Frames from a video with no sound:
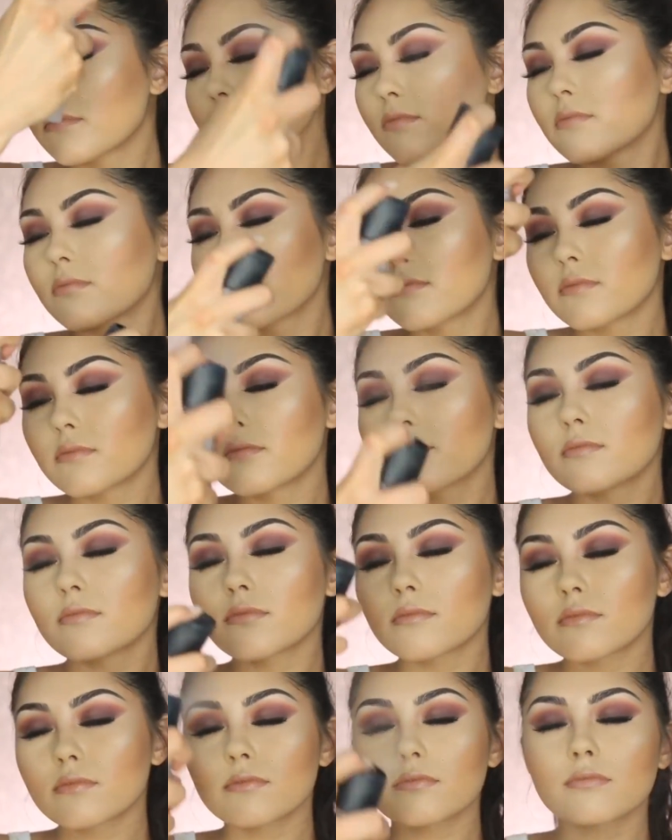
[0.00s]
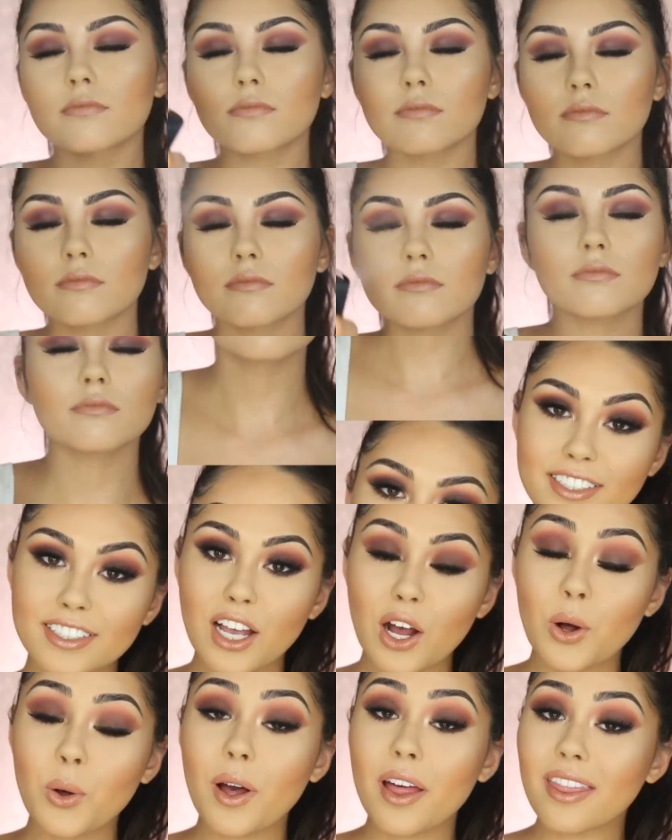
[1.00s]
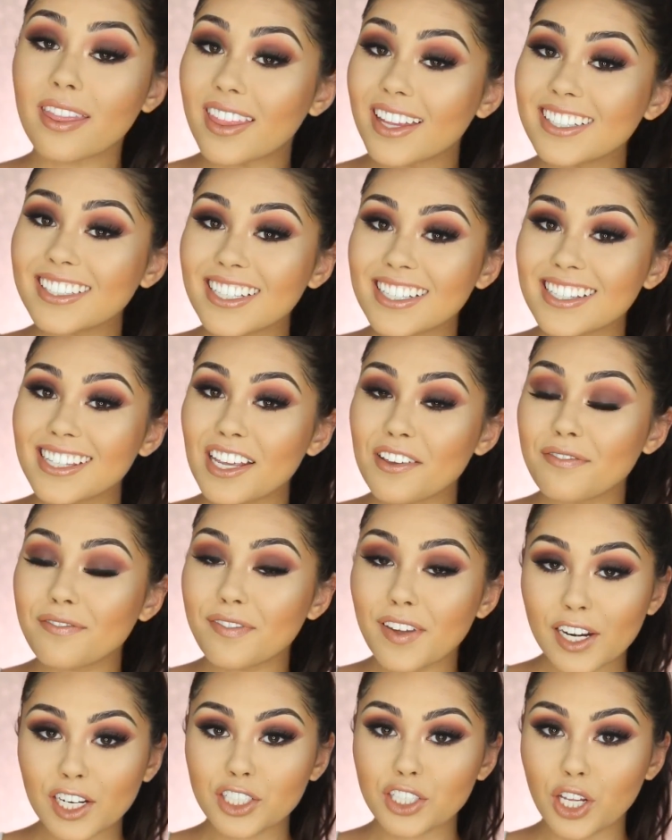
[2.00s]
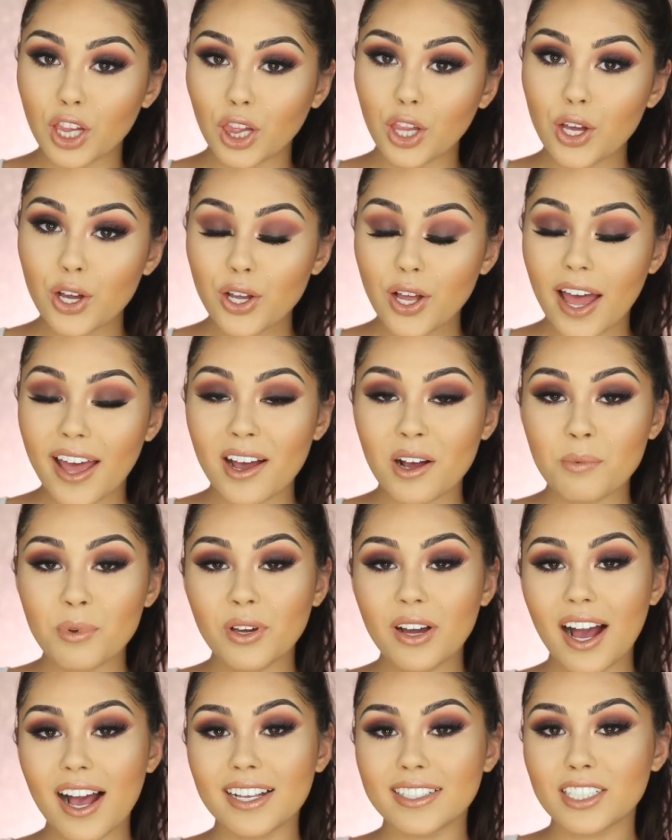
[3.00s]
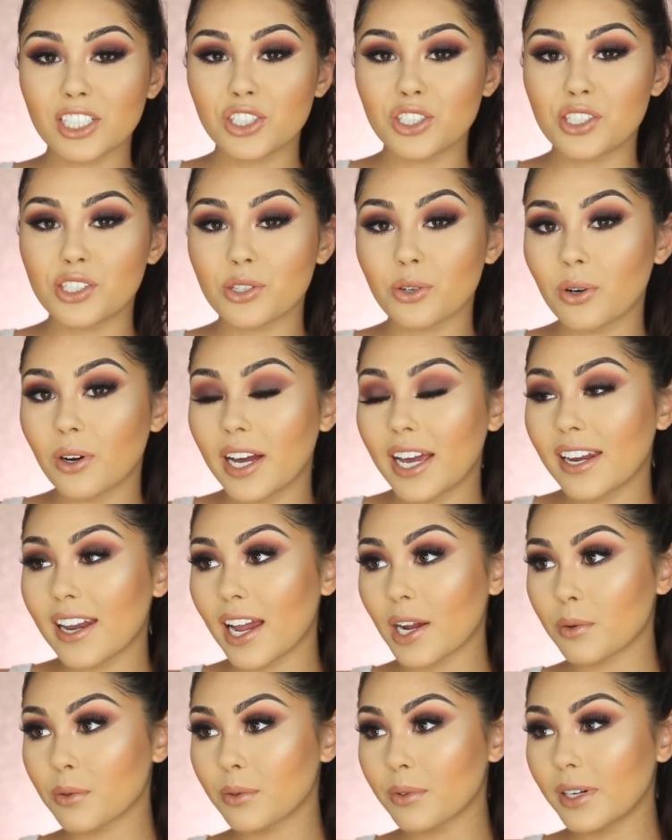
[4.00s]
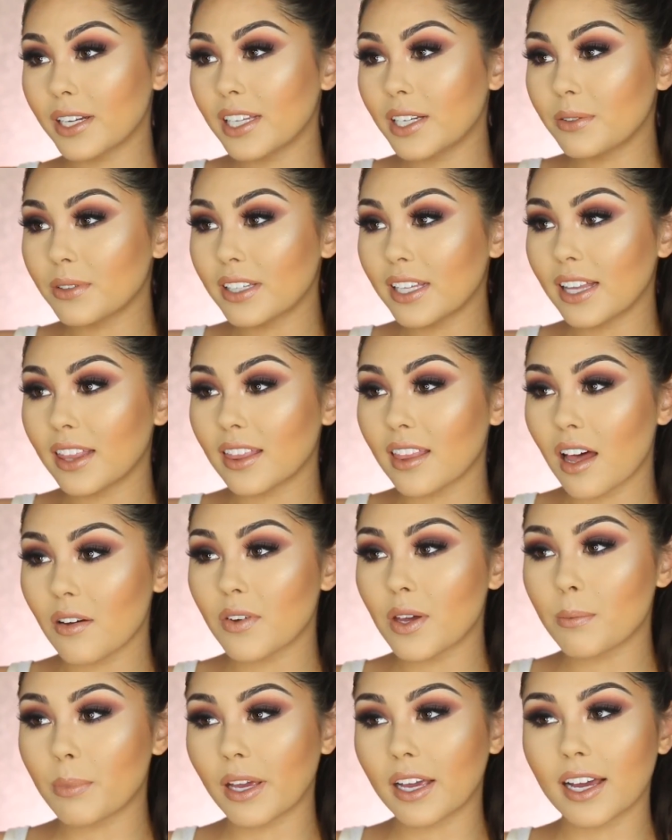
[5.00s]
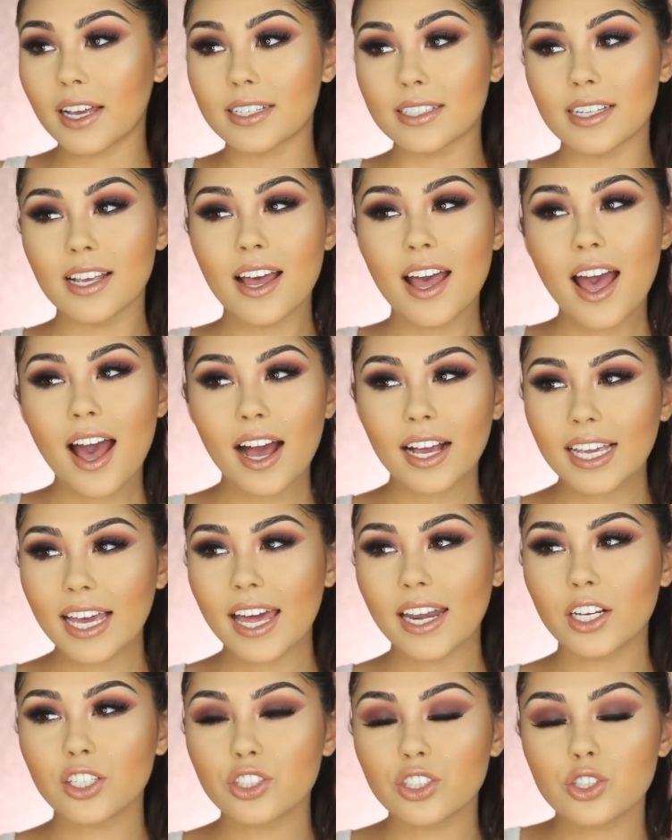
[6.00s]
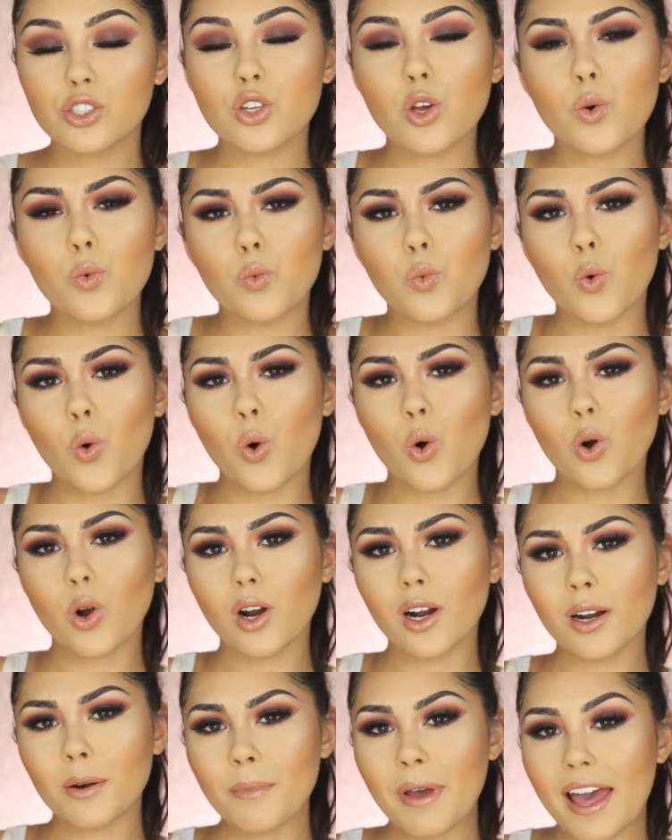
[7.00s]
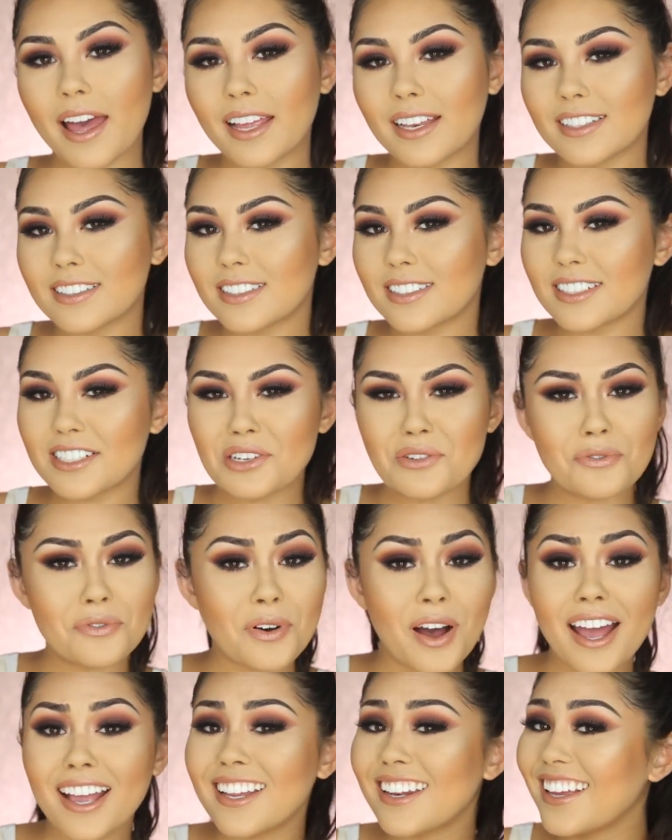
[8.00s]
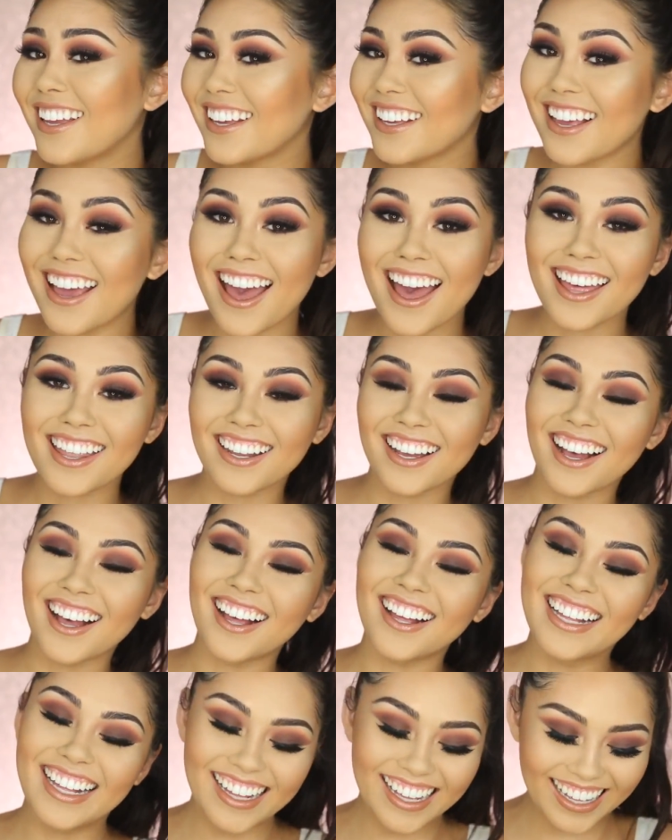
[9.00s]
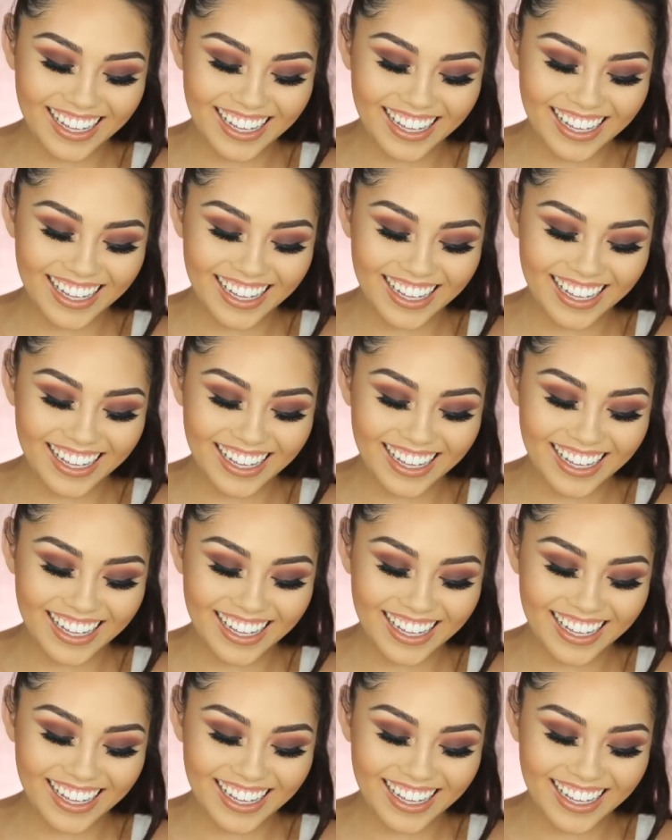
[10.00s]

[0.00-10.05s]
then you are good to go, girl. So this is the finished look. I hope you guys enjoyed. I really, really love it because, again, it's just so warm and inviting, and I